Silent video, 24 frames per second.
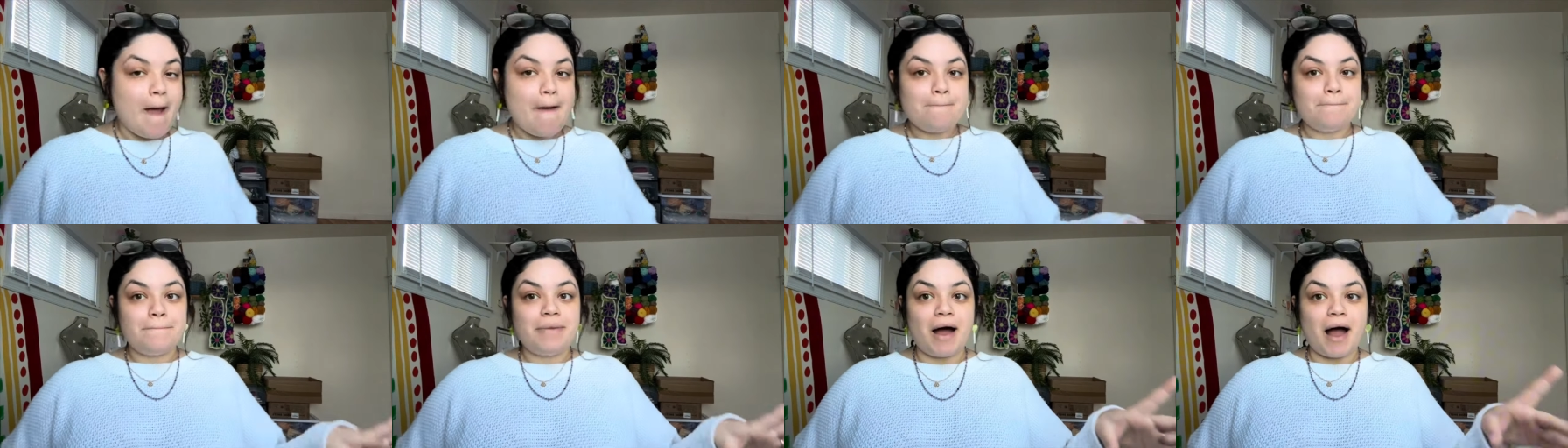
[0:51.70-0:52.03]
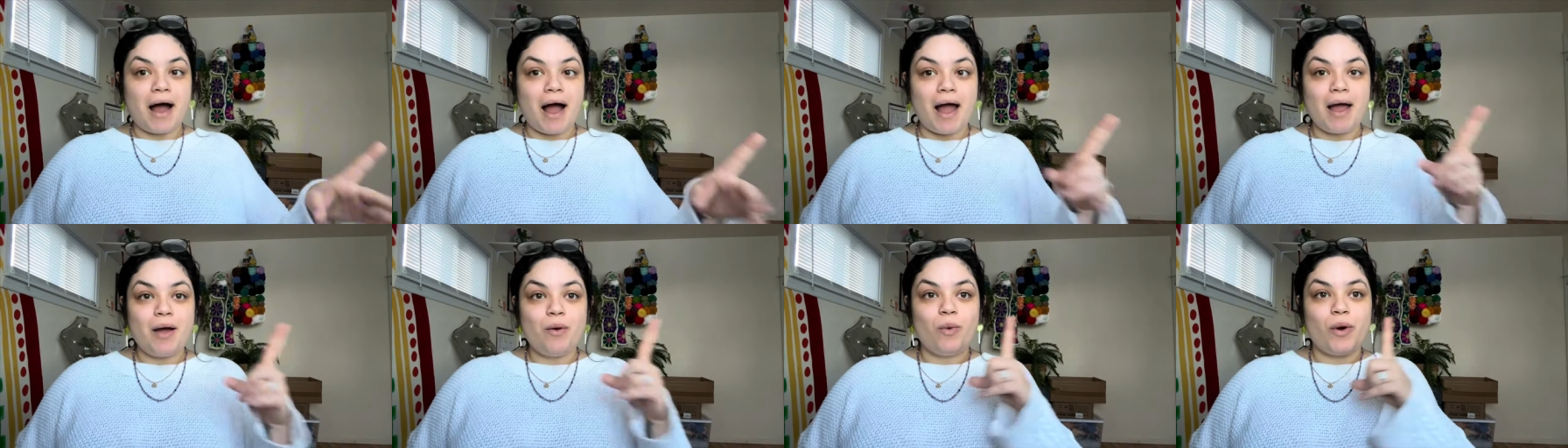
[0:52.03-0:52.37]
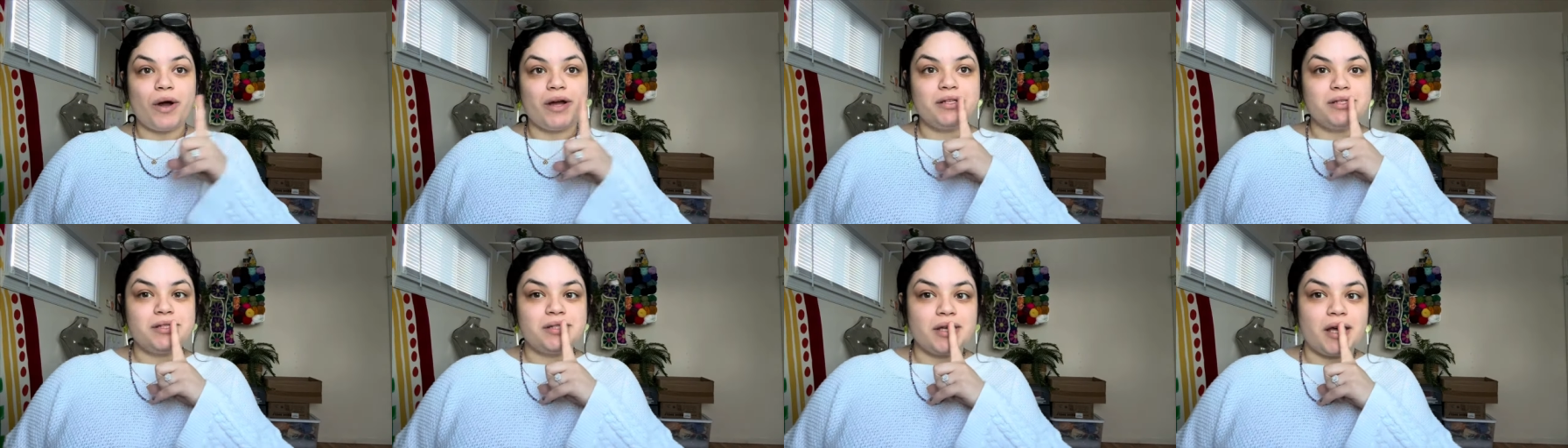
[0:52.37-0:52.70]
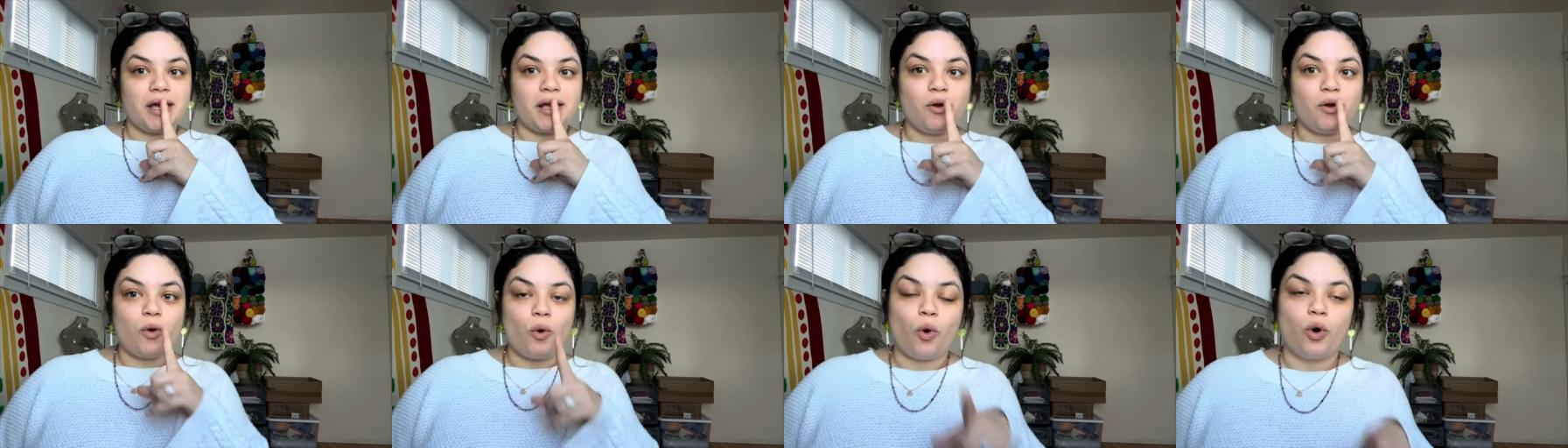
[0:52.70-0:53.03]
But I went
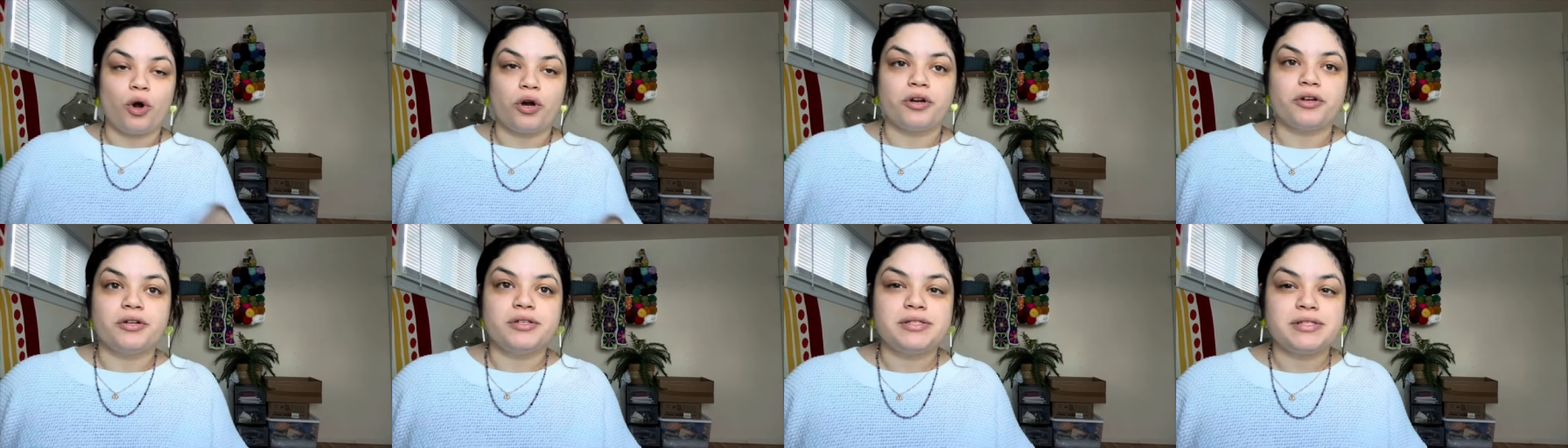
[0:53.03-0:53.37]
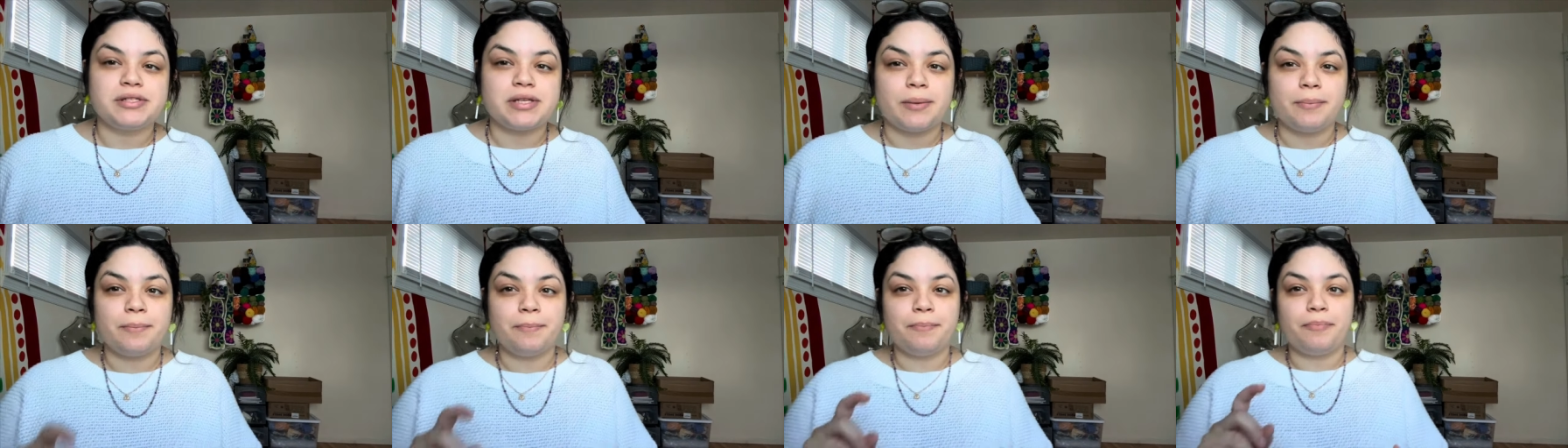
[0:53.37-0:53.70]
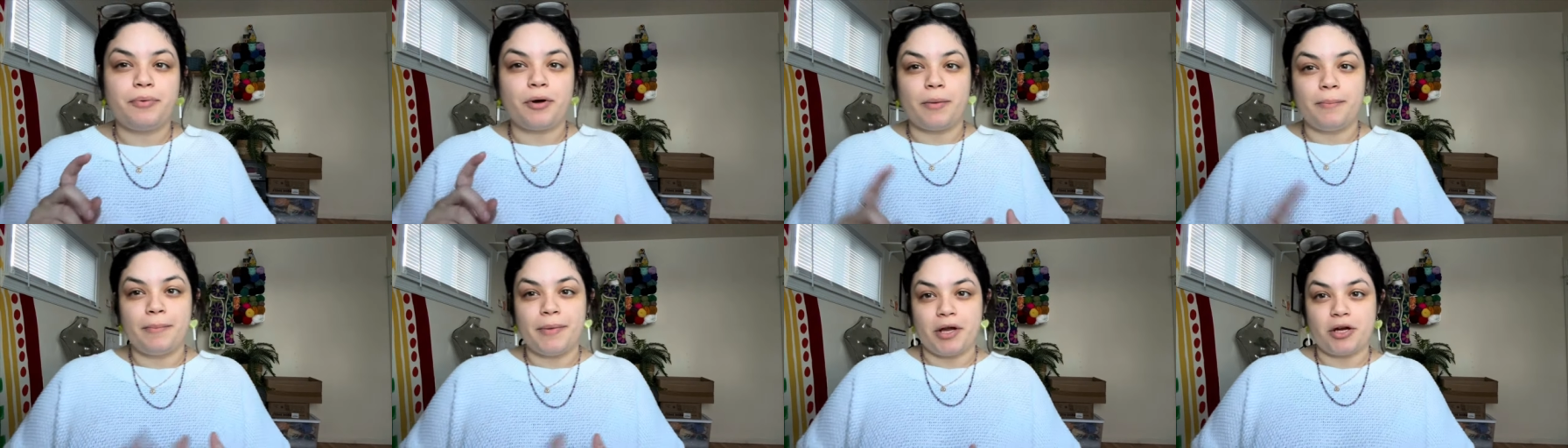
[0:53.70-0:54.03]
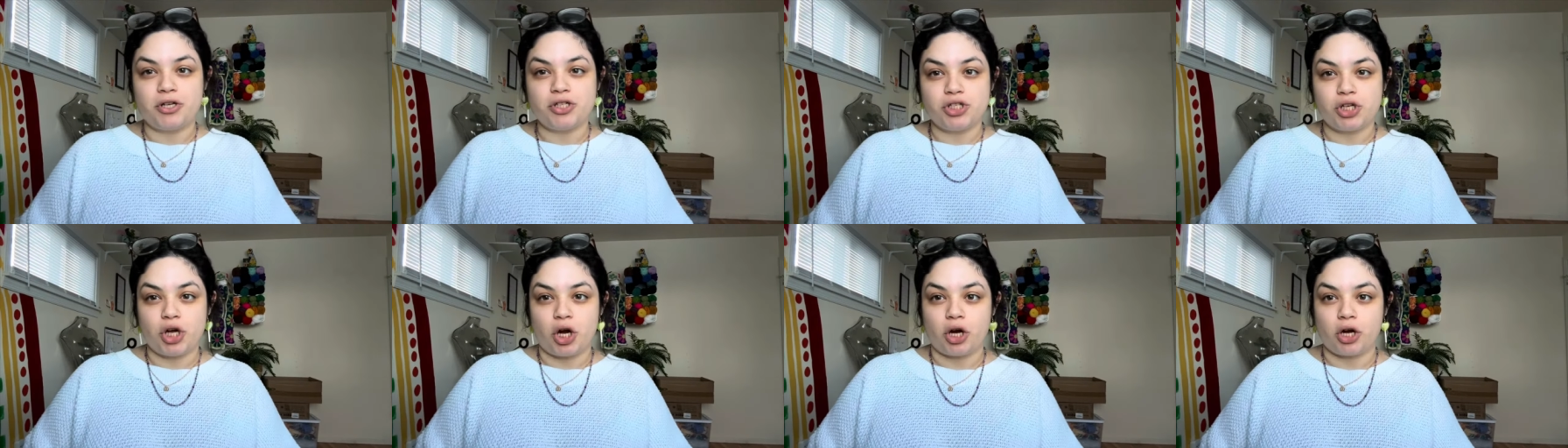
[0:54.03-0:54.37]
and ordered some
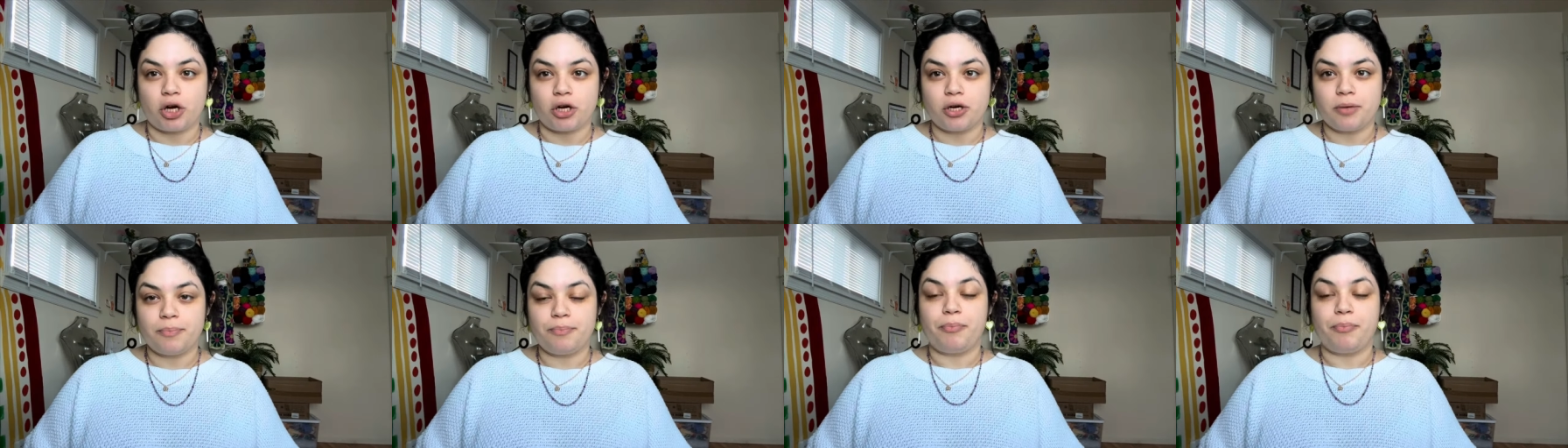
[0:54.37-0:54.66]
Premier's yarn.